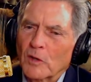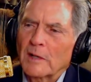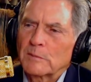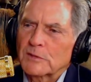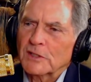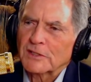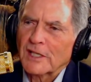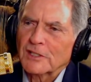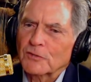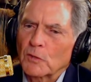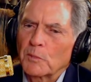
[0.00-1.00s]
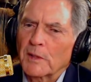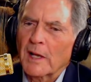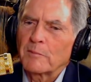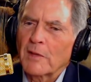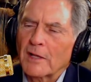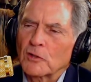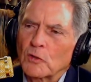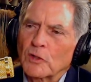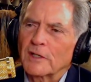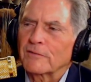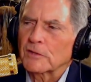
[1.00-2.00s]
I'm successful, but I'm not doing
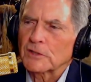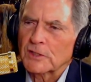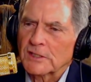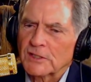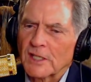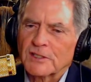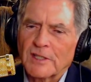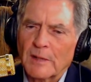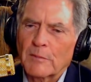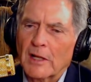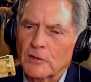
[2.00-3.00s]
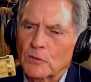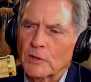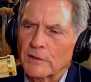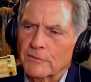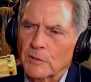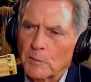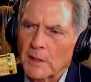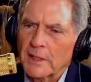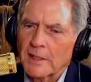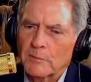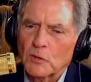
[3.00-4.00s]
it for success, and I'm not doing it for money.
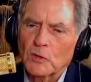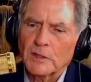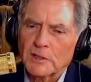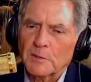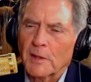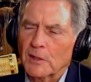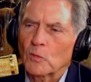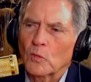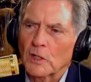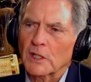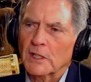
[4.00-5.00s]
I'm doing it to make it work.